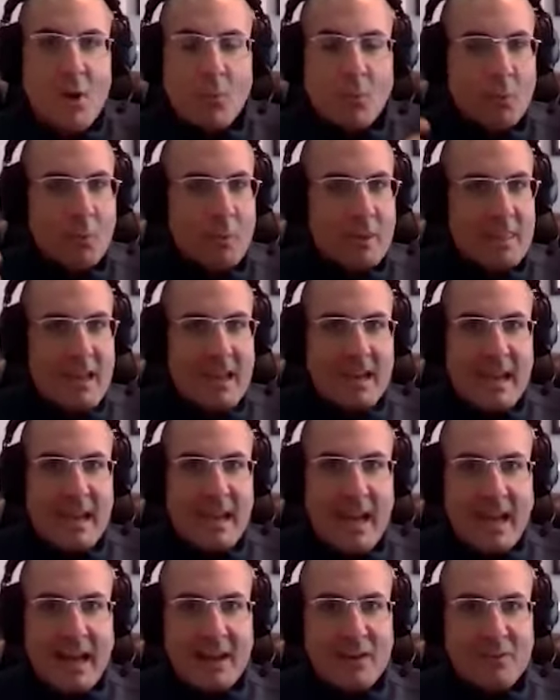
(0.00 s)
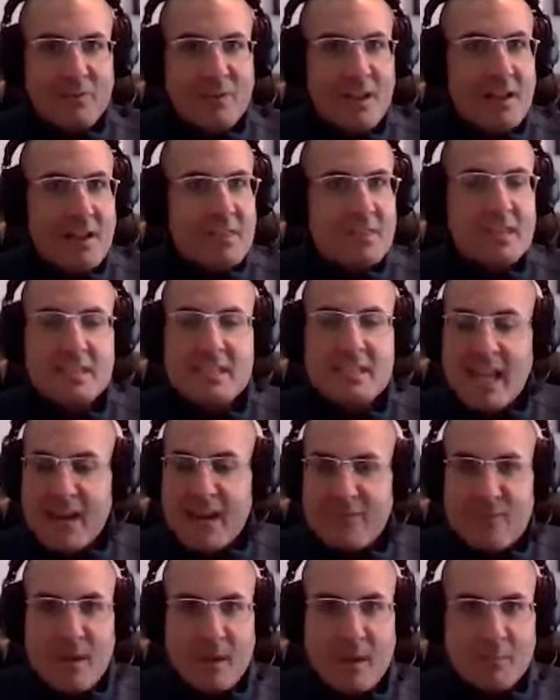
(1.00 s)
where we then have the
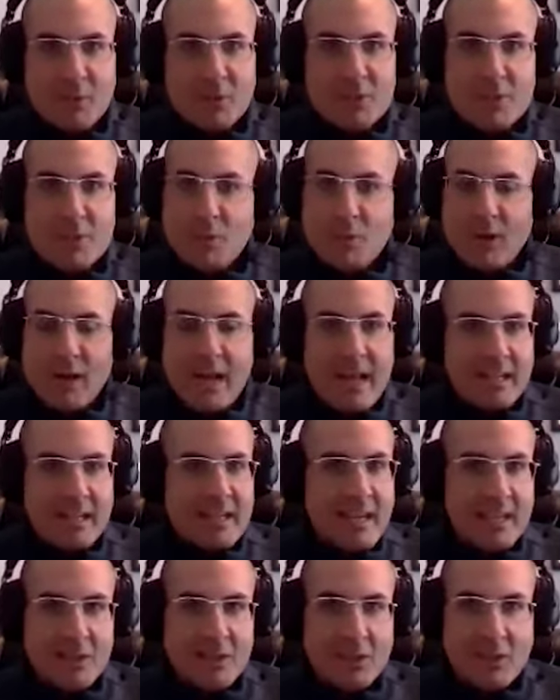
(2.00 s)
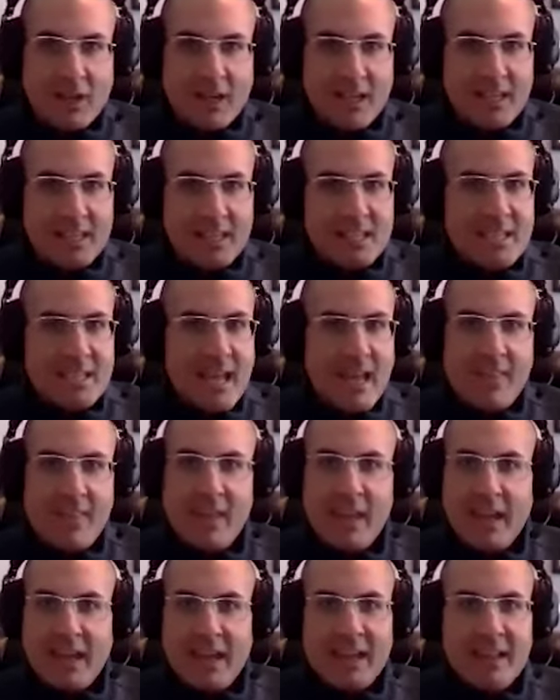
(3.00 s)
staff members who are at Kendall Hunt and
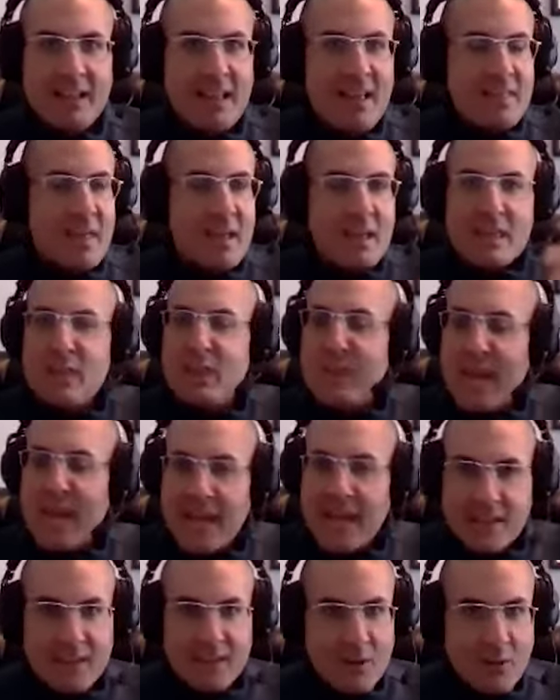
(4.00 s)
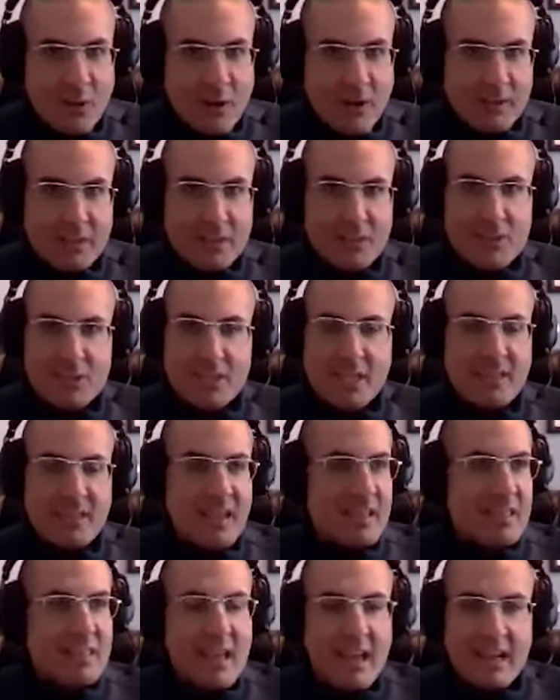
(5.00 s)
they they thank the authors and
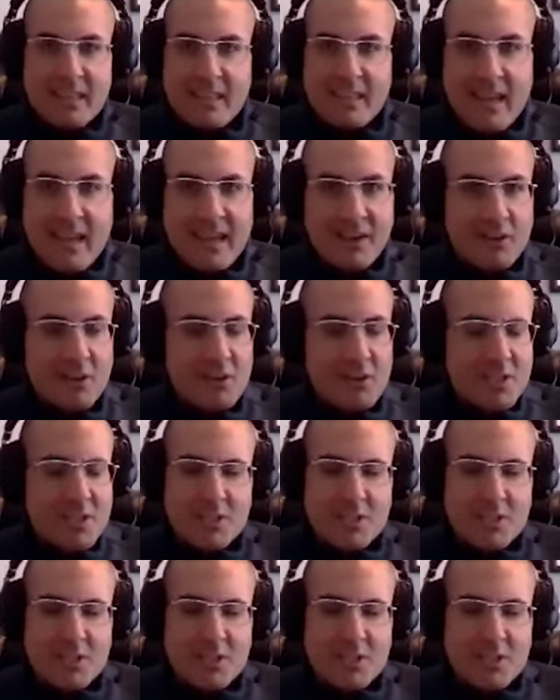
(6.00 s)
they thank the editors.